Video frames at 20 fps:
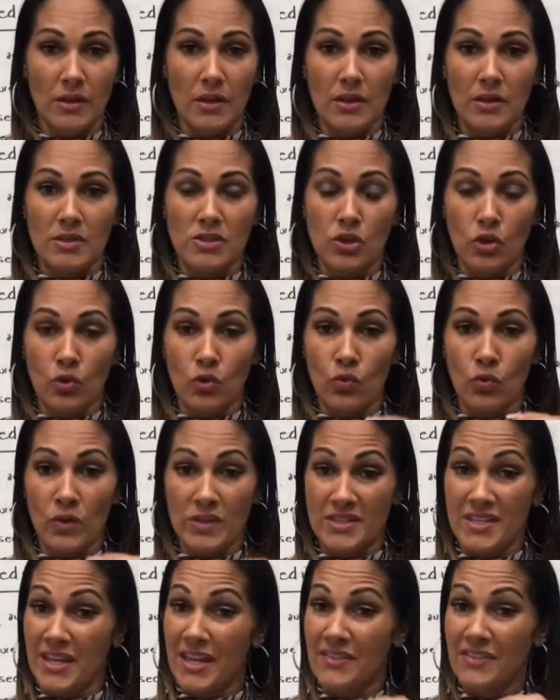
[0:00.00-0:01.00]
So once
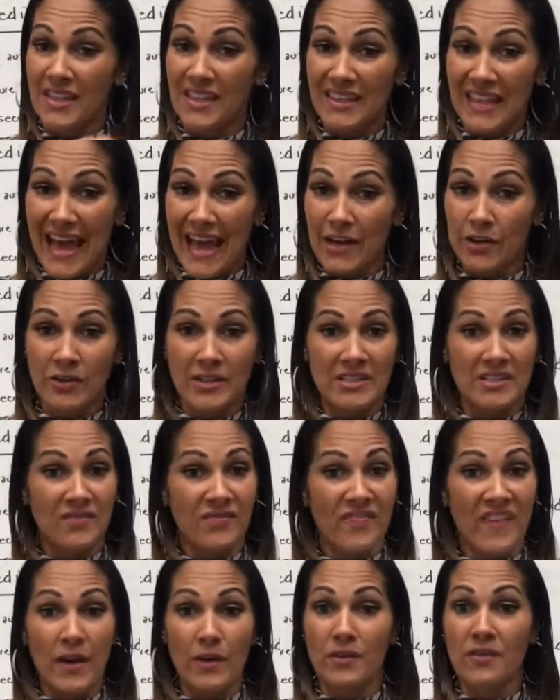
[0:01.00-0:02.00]
again, the latter is
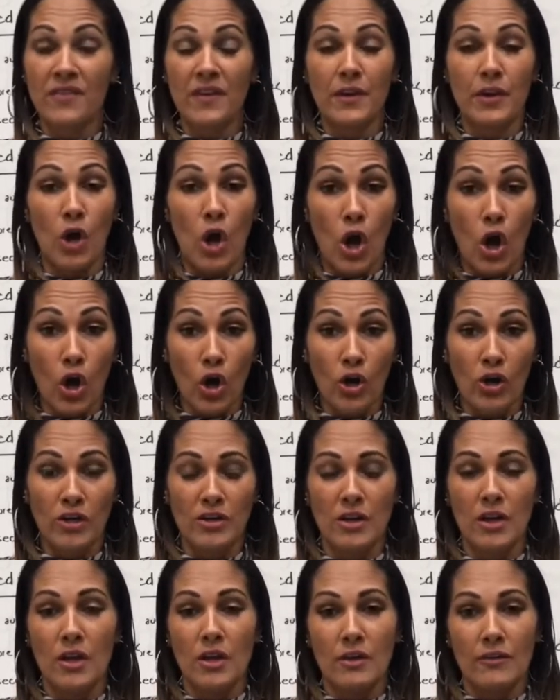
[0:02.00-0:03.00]
very, very hard
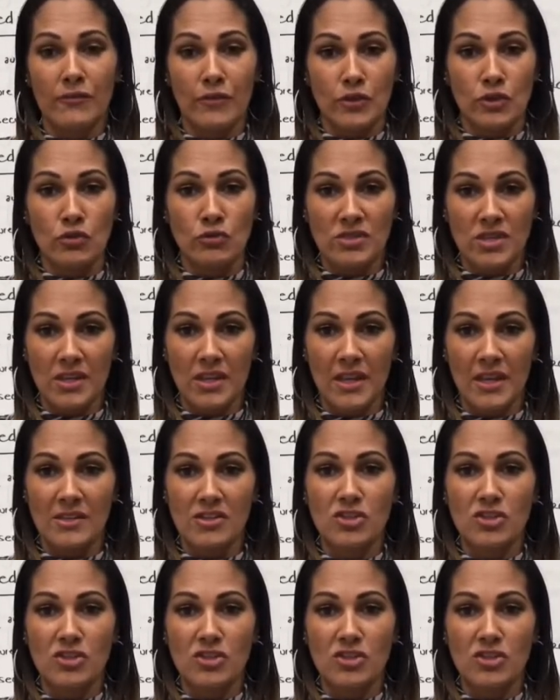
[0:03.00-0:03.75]
for you to get.